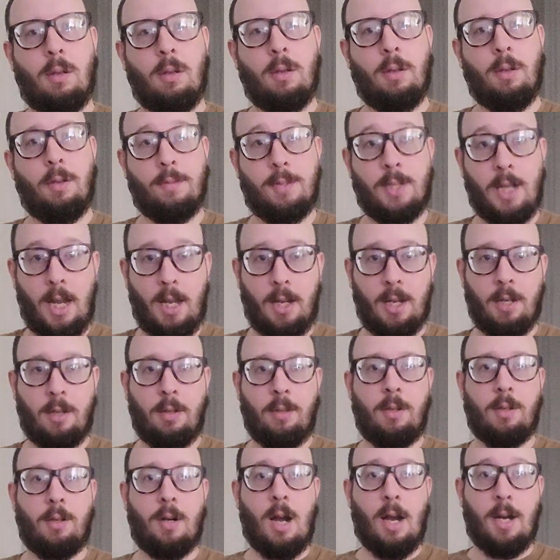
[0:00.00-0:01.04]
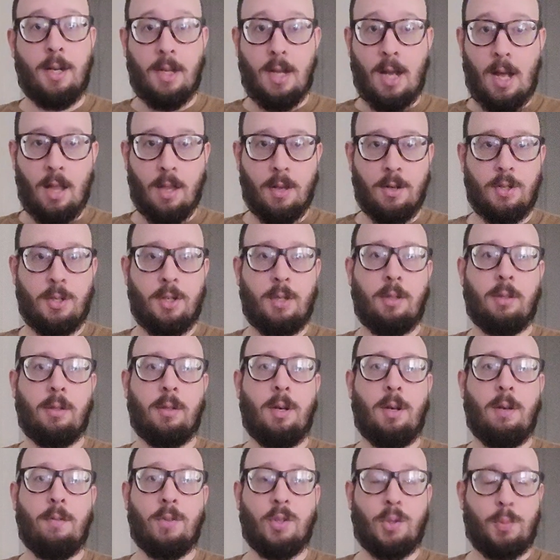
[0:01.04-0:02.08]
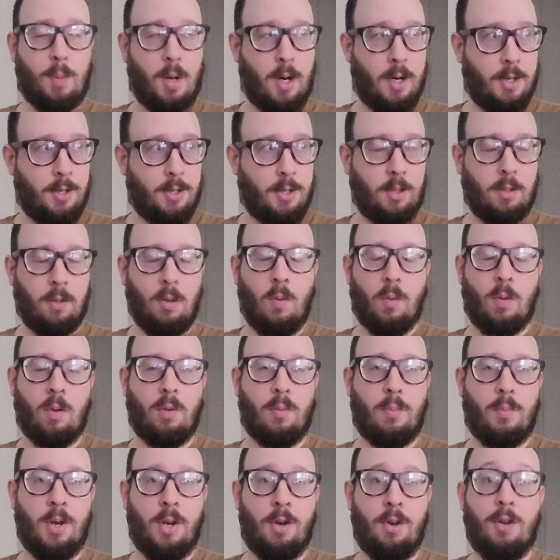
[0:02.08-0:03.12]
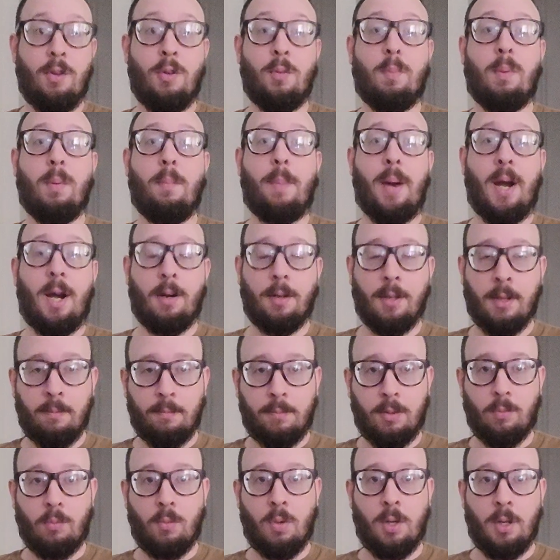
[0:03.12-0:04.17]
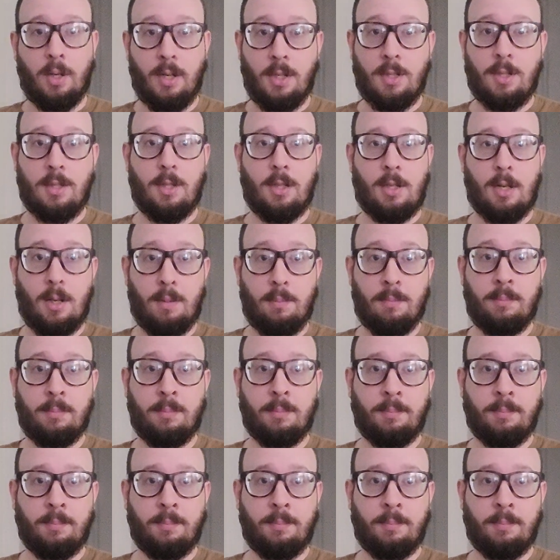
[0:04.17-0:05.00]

You've taken your ideology and you've spread it to your local community. You've prepared them for what needs to come.